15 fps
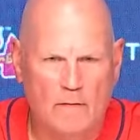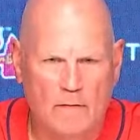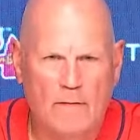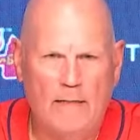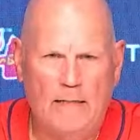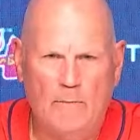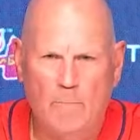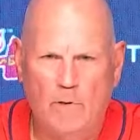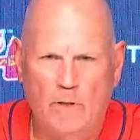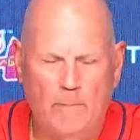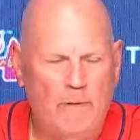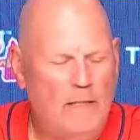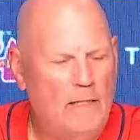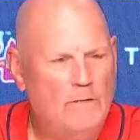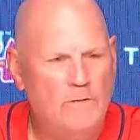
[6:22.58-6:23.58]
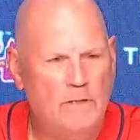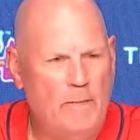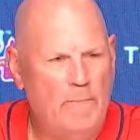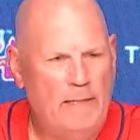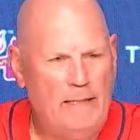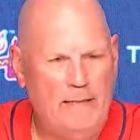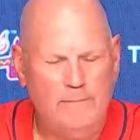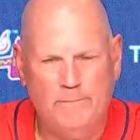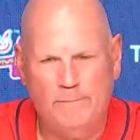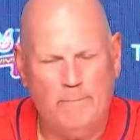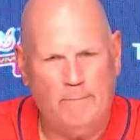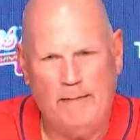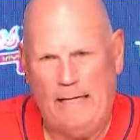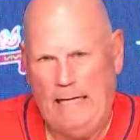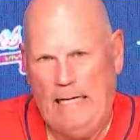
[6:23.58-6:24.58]
Yeah, pretty much. I
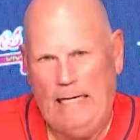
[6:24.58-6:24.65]
mean,